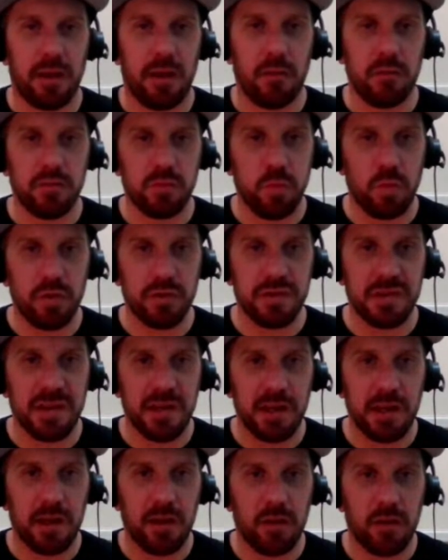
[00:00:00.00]
Like, I was watching
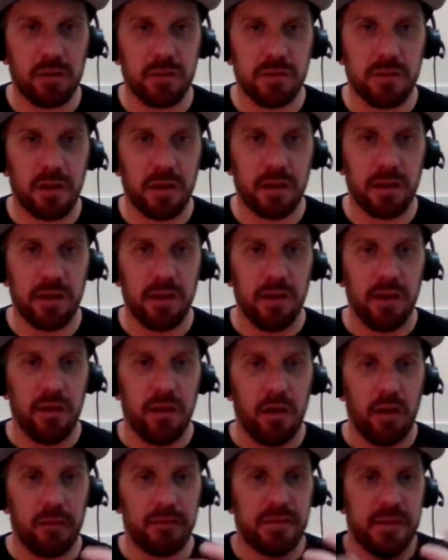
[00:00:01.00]
it and I was like,
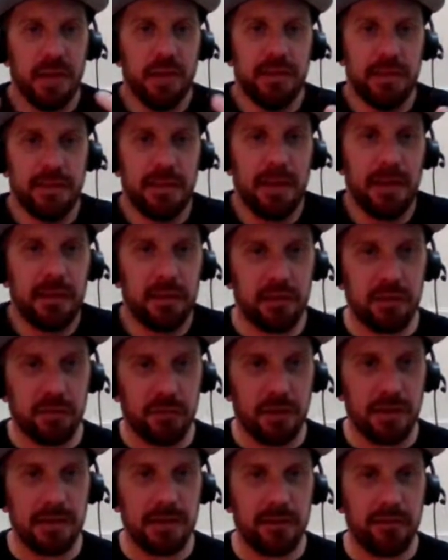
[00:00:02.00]
obviously entertained as a
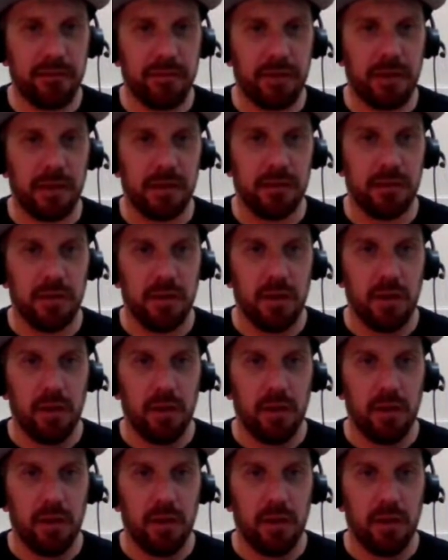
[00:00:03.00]
wrestling fan.